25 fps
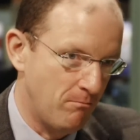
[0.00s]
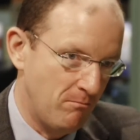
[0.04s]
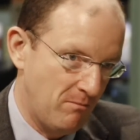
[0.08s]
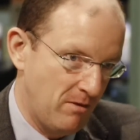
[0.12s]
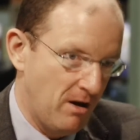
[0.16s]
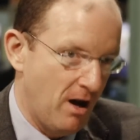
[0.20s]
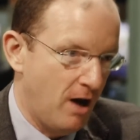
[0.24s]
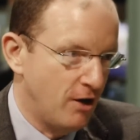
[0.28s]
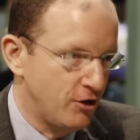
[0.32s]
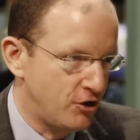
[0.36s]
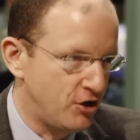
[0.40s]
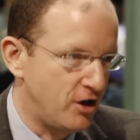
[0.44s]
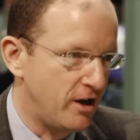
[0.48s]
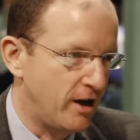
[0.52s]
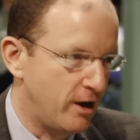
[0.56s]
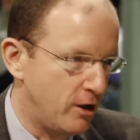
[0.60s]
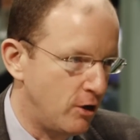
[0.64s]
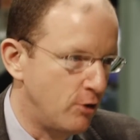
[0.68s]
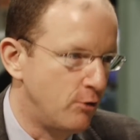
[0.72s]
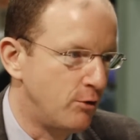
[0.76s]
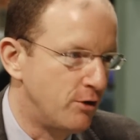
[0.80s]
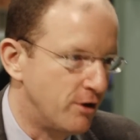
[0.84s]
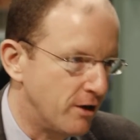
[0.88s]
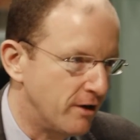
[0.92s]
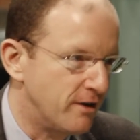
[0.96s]
largely
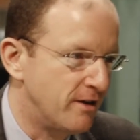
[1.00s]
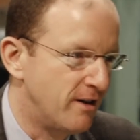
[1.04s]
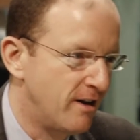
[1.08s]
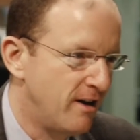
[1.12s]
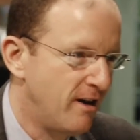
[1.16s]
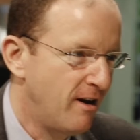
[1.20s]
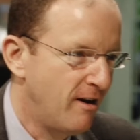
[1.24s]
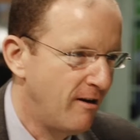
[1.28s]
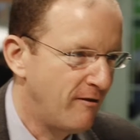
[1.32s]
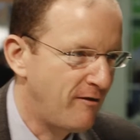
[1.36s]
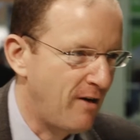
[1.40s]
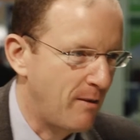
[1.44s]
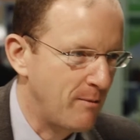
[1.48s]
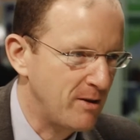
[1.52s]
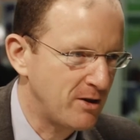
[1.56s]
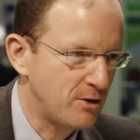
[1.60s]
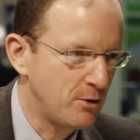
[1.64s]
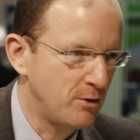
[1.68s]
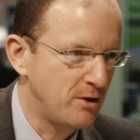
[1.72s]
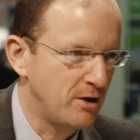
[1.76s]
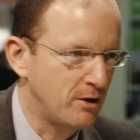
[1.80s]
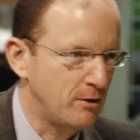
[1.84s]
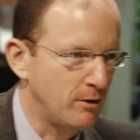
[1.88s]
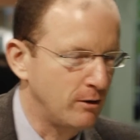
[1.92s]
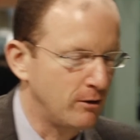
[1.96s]
eluded
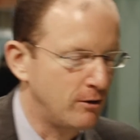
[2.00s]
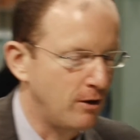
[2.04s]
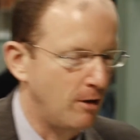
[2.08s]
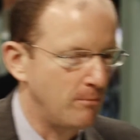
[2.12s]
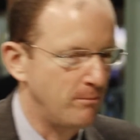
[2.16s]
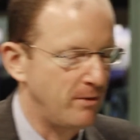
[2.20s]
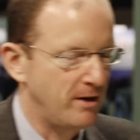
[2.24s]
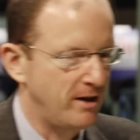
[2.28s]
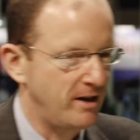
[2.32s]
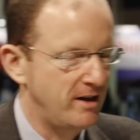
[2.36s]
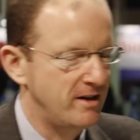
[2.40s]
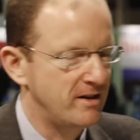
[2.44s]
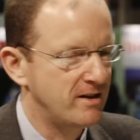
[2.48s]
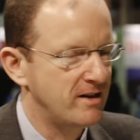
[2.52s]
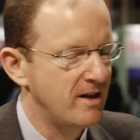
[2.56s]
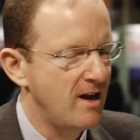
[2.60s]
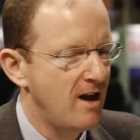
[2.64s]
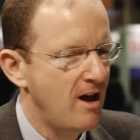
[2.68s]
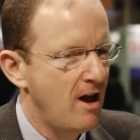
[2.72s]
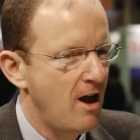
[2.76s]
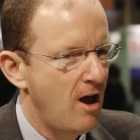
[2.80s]
pharmaceutical companies.